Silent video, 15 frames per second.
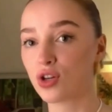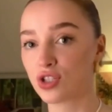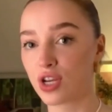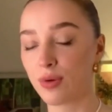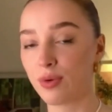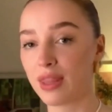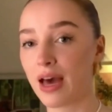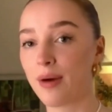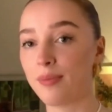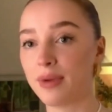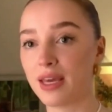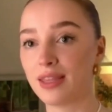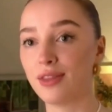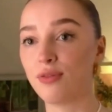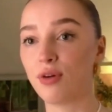They couldn't
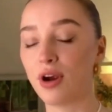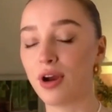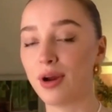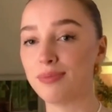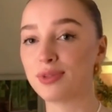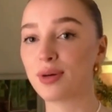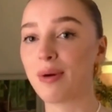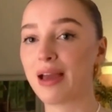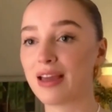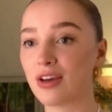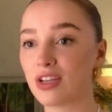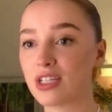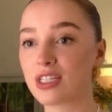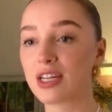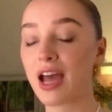watch it without me in the
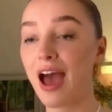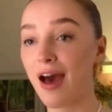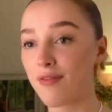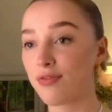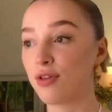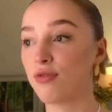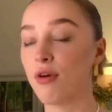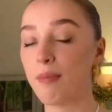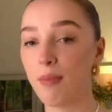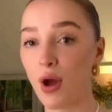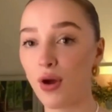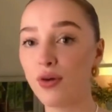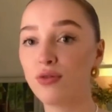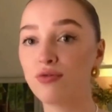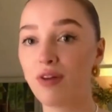room, so I could
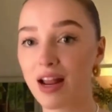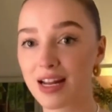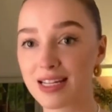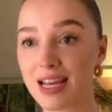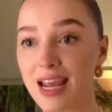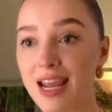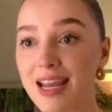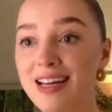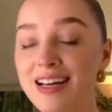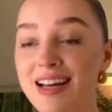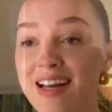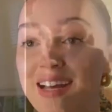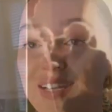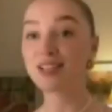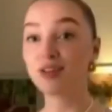have the remote
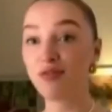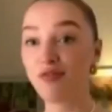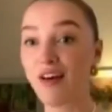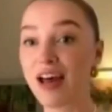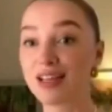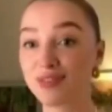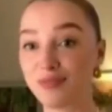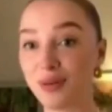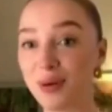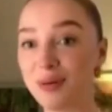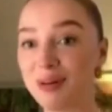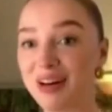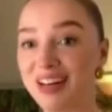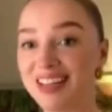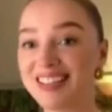ready to
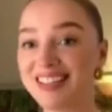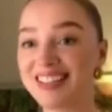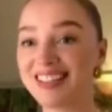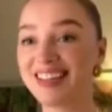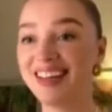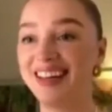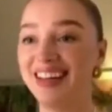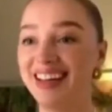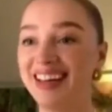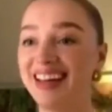fast forward